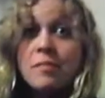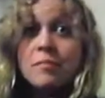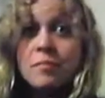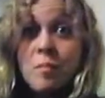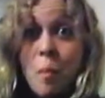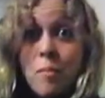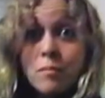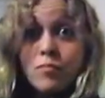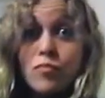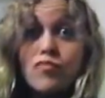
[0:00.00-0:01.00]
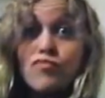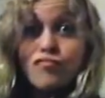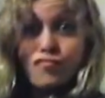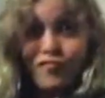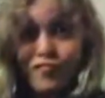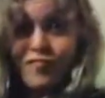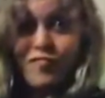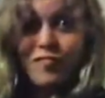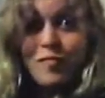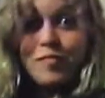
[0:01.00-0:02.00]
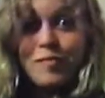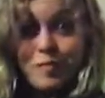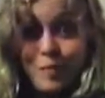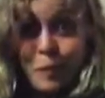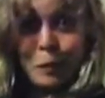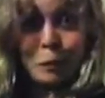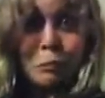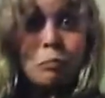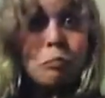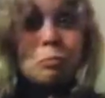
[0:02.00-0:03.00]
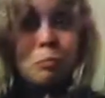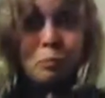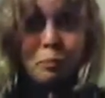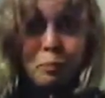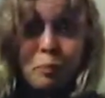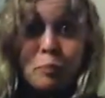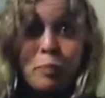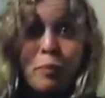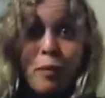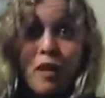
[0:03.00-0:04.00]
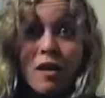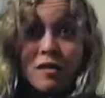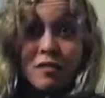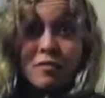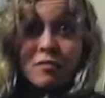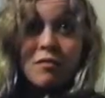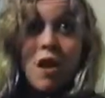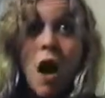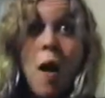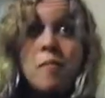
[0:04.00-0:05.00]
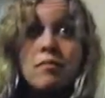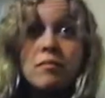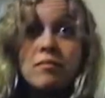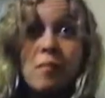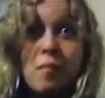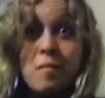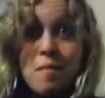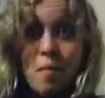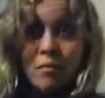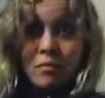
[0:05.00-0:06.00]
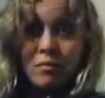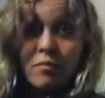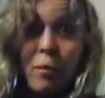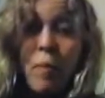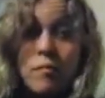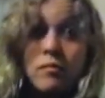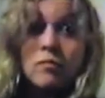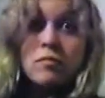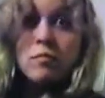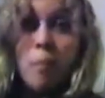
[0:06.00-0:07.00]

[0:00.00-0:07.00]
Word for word: in their transformation of uh, both renowned, knowledgeable experiences.